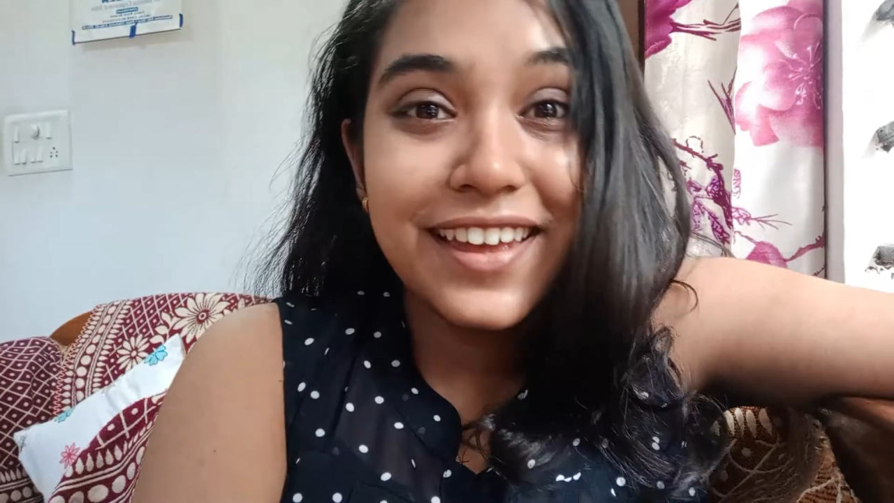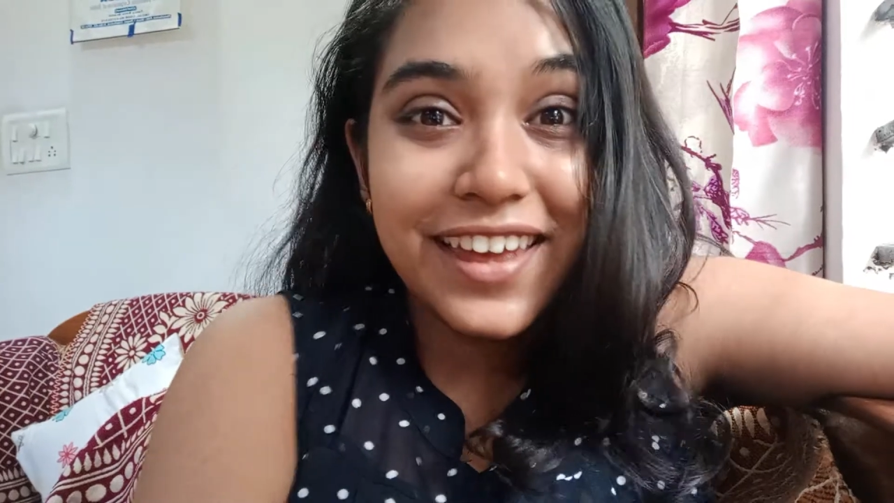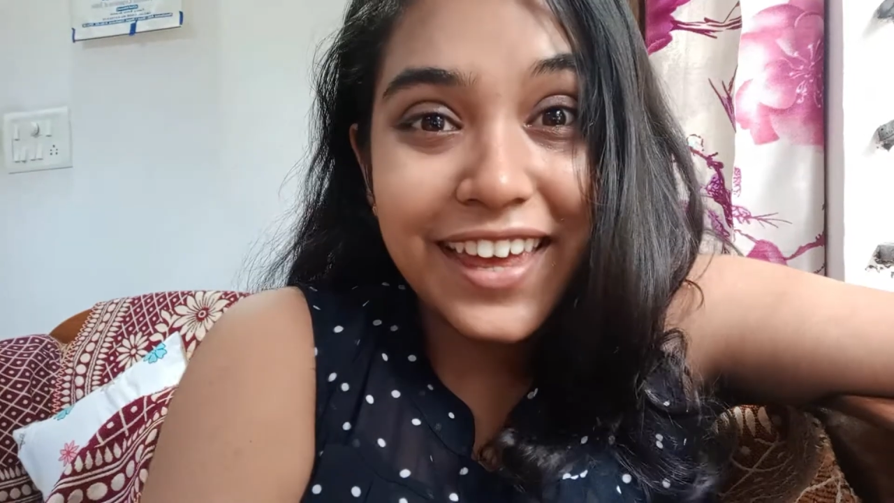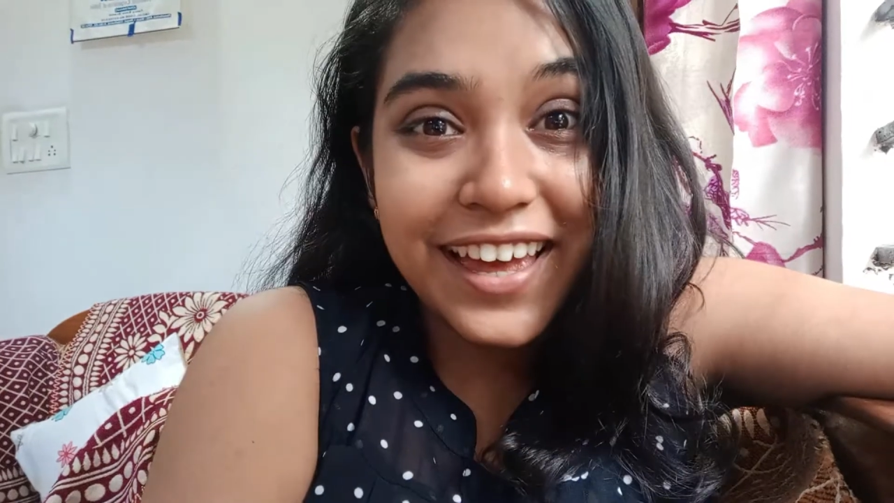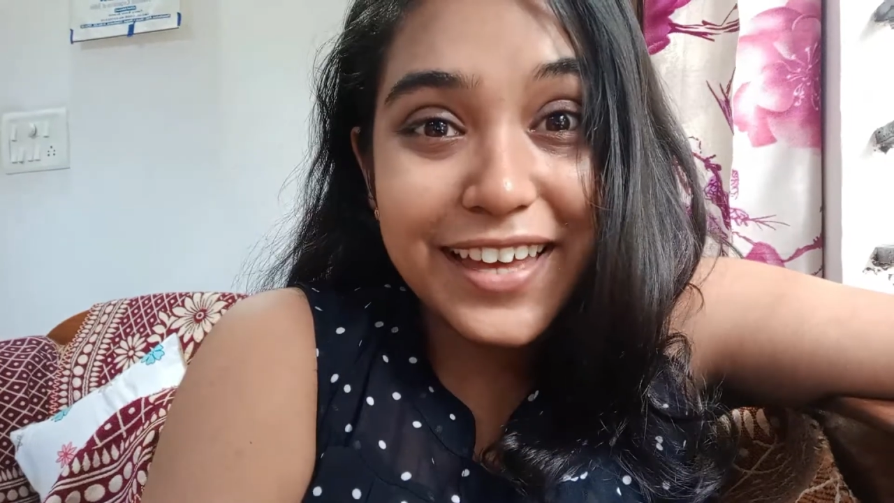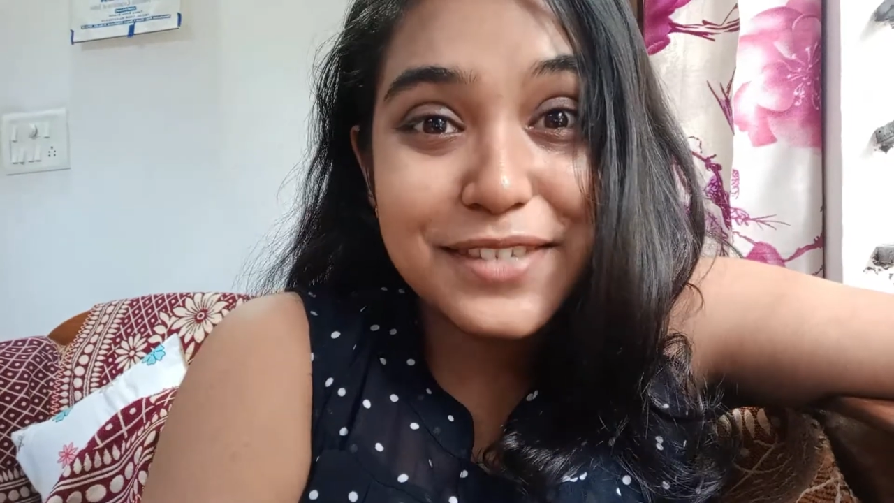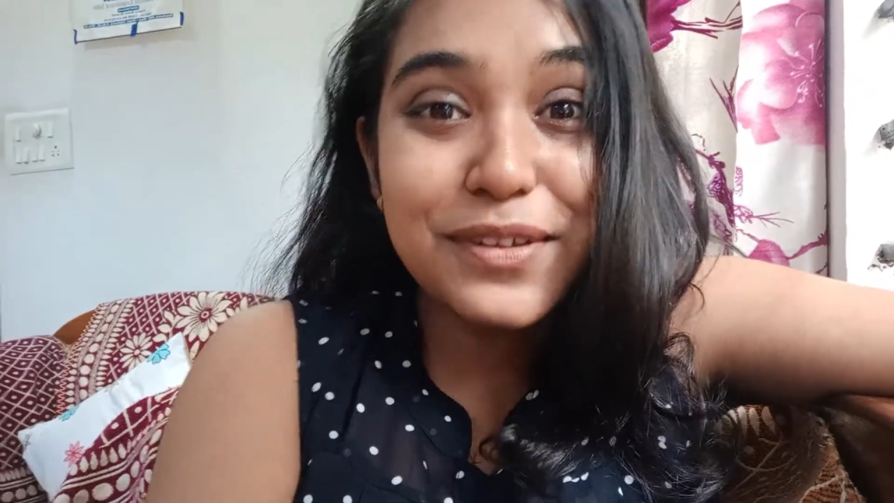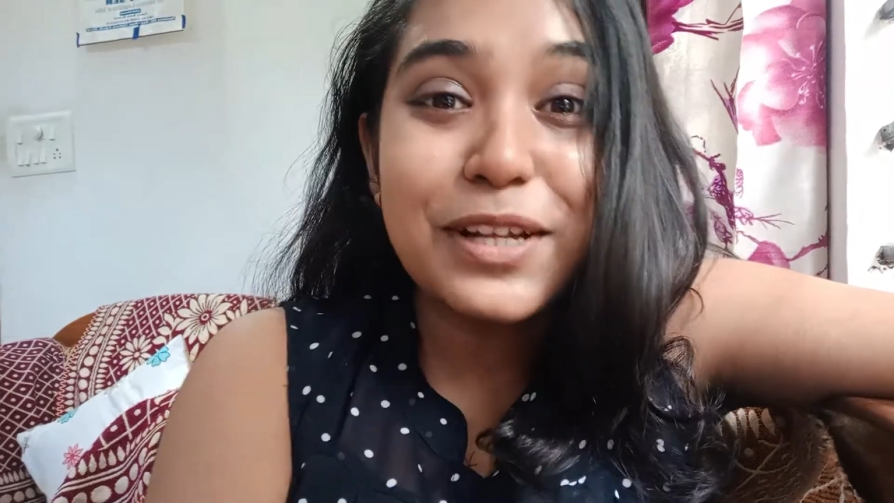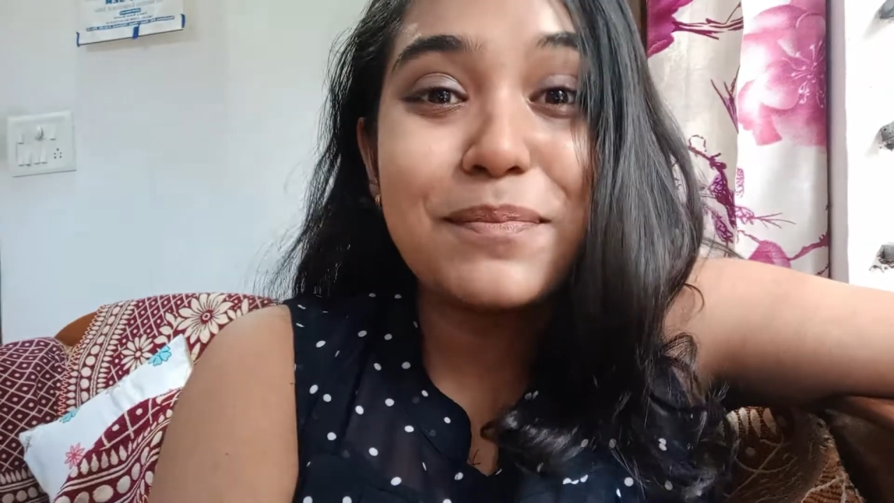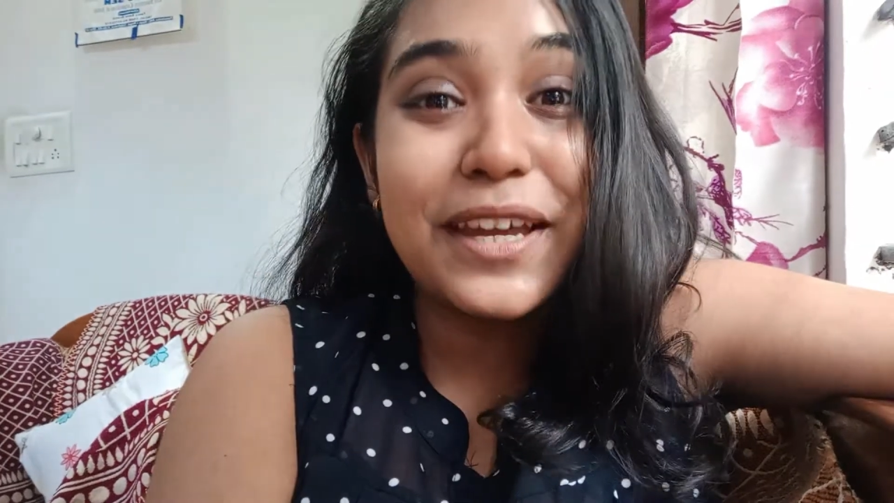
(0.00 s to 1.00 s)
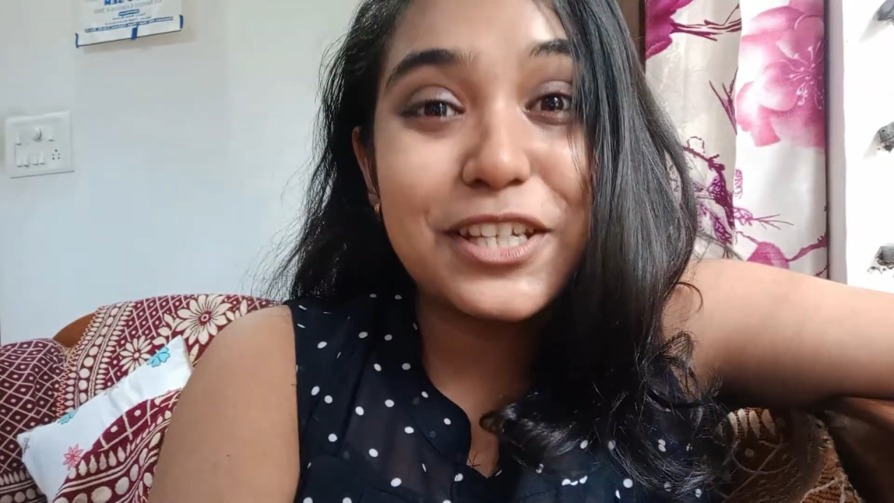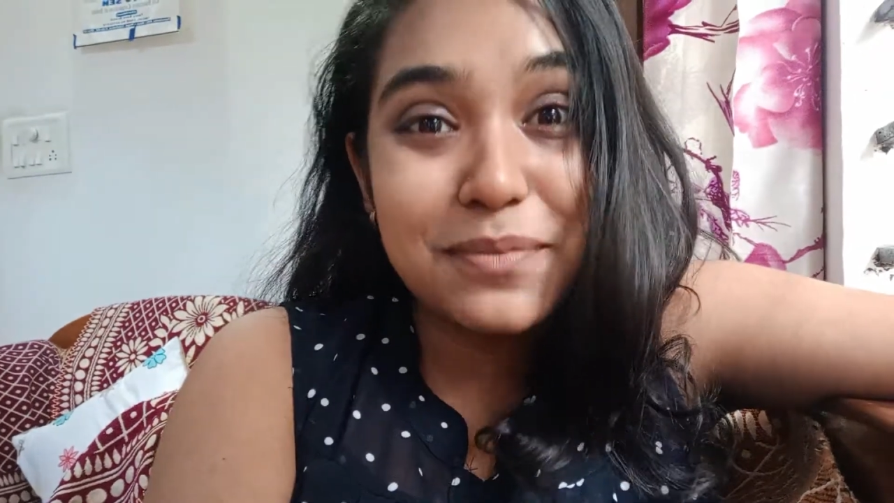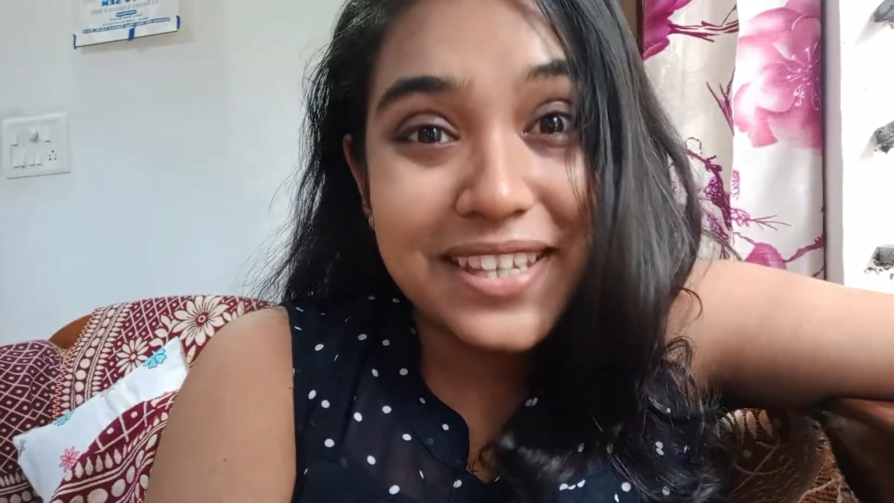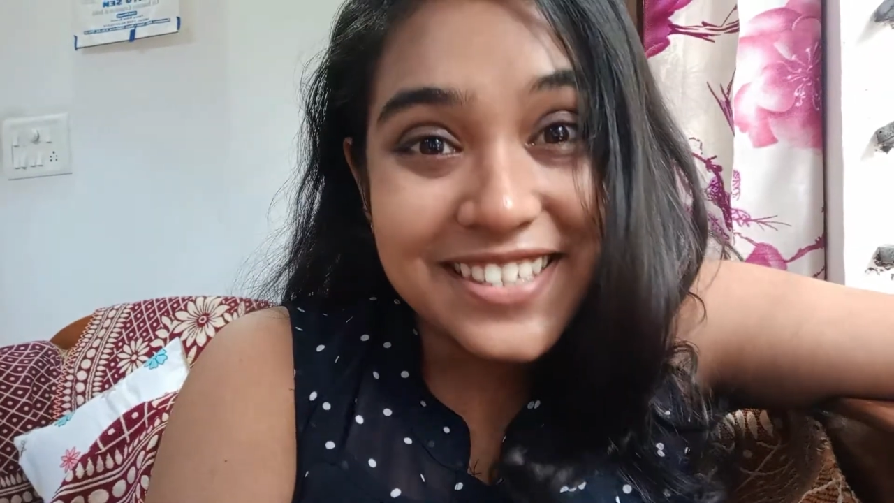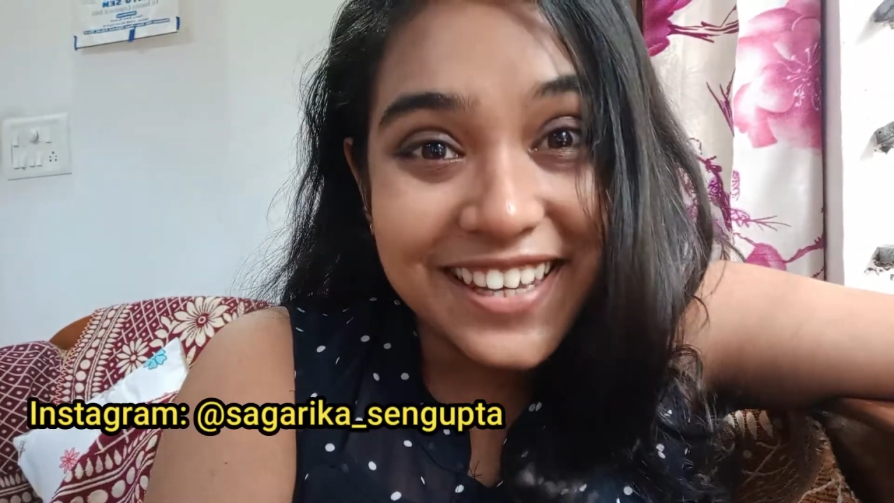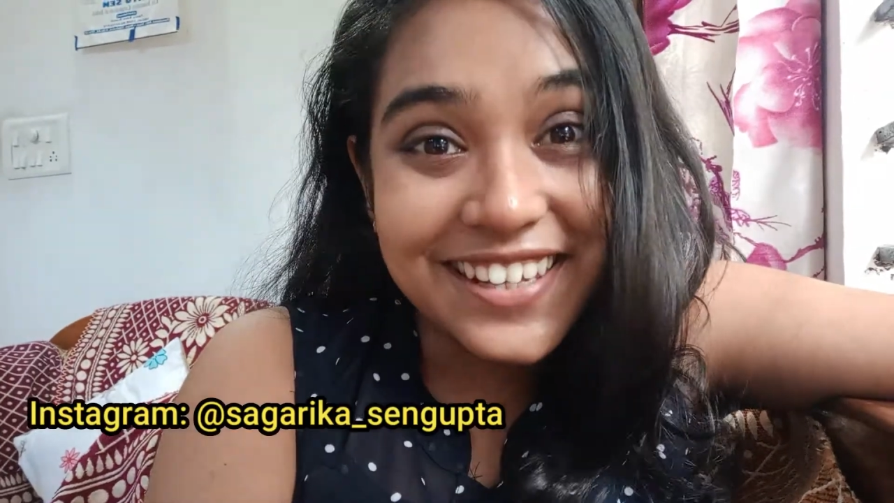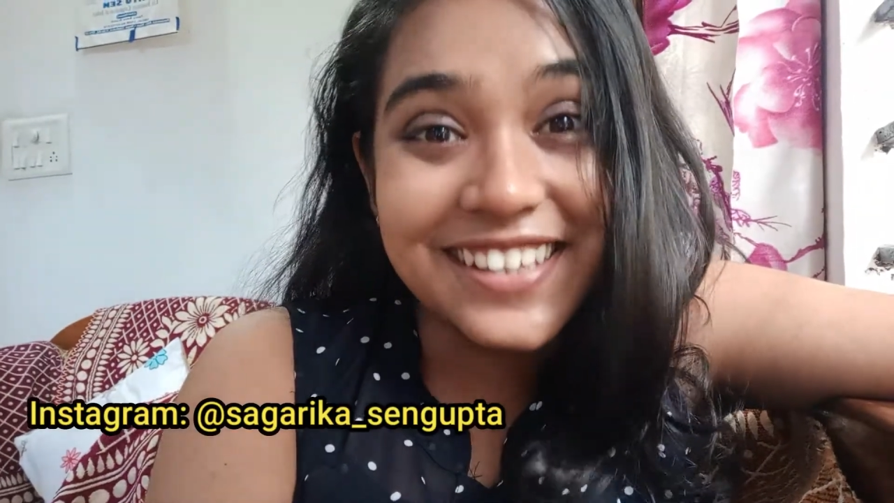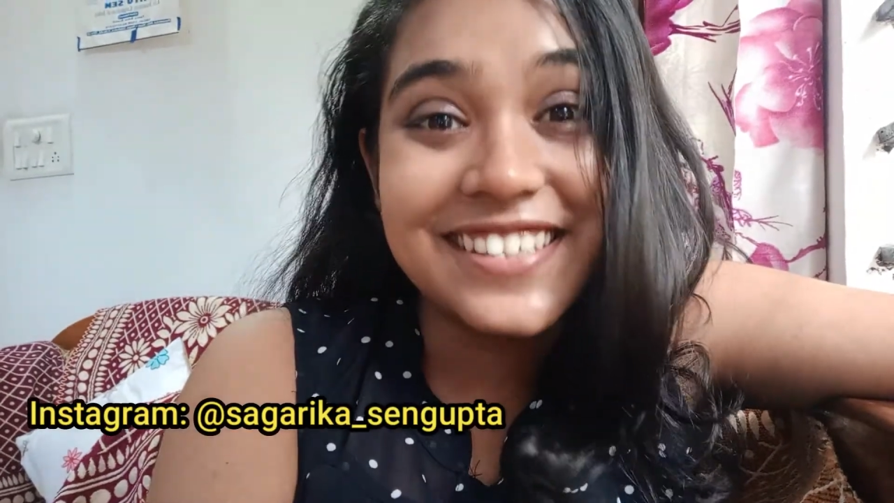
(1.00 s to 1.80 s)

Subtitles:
Hey guys, welcome back to my channel.